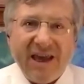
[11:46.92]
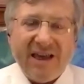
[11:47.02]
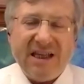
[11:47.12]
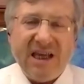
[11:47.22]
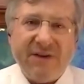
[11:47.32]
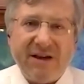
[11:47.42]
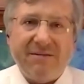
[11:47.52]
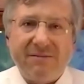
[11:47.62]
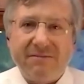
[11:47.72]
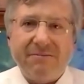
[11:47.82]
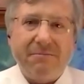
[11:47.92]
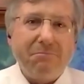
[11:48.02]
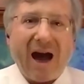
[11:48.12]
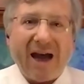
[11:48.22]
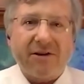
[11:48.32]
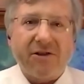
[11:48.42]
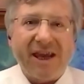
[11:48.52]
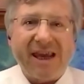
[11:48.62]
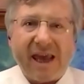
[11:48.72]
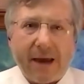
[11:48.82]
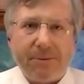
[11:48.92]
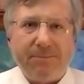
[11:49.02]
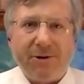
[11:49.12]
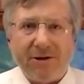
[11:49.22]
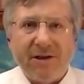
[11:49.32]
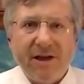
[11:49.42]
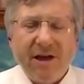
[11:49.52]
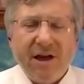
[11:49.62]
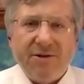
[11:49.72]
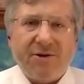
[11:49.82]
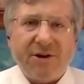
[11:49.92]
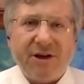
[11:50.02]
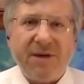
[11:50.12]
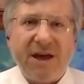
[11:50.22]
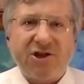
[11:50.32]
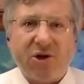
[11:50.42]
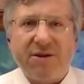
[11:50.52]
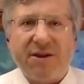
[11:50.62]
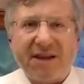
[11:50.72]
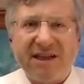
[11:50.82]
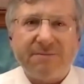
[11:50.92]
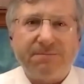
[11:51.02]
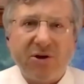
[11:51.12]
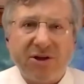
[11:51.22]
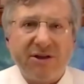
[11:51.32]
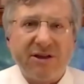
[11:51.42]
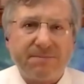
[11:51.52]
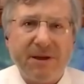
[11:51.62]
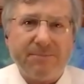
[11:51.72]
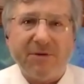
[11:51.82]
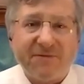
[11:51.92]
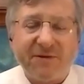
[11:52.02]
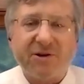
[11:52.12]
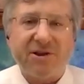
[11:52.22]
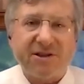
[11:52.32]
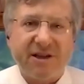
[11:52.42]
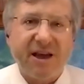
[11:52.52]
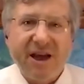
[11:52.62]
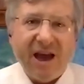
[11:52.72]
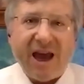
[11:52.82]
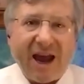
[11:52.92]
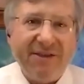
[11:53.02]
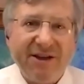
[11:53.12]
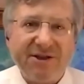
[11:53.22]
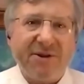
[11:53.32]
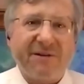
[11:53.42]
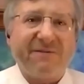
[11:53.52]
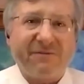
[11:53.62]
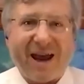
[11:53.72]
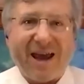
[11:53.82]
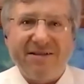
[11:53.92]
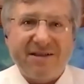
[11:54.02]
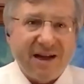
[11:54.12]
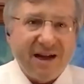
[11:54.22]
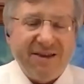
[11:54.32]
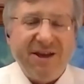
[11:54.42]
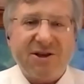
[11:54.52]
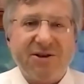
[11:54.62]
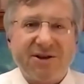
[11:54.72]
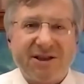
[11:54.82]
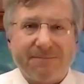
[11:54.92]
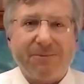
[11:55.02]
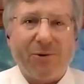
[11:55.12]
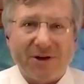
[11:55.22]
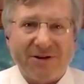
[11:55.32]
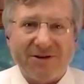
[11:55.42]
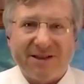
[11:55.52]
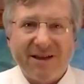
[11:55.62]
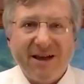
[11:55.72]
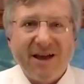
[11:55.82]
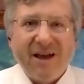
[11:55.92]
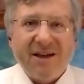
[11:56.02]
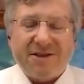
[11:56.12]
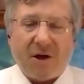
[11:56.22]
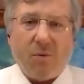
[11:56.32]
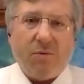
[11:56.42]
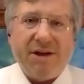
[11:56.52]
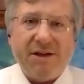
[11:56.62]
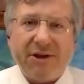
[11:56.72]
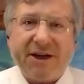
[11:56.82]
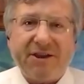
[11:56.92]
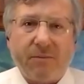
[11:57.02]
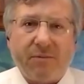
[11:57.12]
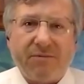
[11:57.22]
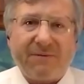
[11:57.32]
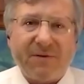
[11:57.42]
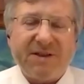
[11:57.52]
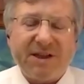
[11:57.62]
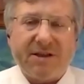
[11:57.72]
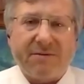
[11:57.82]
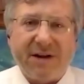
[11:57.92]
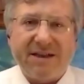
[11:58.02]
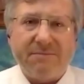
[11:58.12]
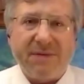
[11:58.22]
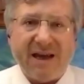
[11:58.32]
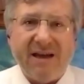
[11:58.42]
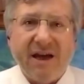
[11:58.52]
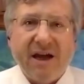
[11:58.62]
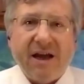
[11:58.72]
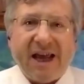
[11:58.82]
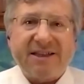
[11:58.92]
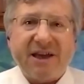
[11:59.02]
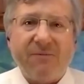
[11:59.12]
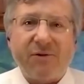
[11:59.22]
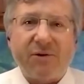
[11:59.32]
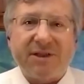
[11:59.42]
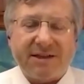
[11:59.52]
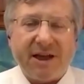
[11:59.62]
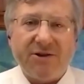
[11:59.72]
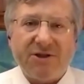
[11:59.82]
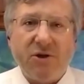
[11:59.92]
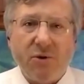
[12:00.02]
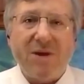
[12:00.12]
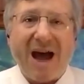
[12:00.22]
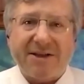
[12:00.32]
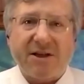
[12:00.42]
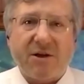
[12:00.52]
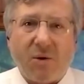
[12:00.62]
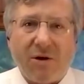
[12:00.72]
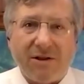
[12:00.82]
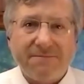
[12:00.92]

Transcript: is even mildly capable, they're going to make sure that they spoke to those people first, and these are their friends, these are their supporters. So when you look at the references of the resume, it's helpful because it tells you who not to call.